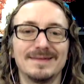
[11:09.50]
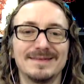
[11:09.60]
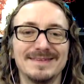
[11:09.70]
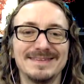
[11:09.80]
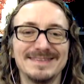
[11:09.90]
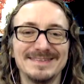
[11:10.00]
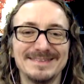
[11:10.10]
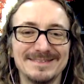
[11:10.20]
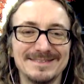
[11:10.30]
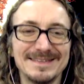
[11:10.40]
So that's and,
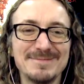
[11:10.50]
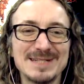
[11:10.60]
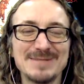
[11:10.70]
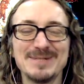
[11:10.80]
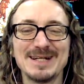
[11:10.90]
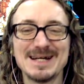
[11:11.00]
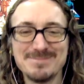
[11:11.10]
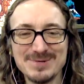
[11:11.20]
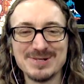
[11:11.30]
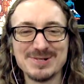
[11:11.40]
uh, that must have been kind
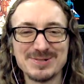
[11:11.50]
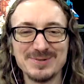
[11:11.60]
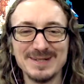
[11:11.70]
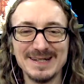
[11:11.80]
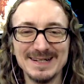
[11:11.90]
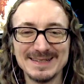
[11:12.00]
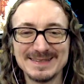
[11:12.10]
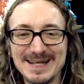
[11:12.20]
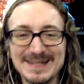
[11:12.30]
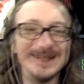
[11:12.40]
of bittersweet, I guess,
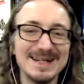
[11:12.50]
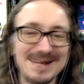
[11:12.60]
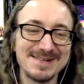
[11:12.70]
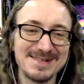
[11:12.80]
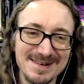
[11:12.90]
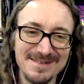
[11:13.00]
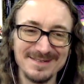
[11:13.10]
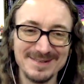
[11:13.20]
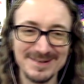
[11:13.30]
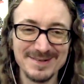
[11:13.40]
taking out
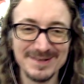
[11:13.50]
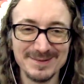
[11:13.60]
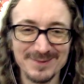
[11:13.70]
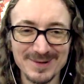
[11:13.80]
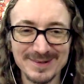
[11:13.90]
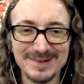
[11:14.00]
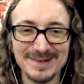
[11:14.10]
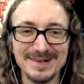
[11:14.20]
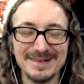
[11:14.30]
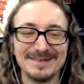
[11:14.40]
stuff that you'd worked
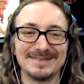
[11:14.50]
on.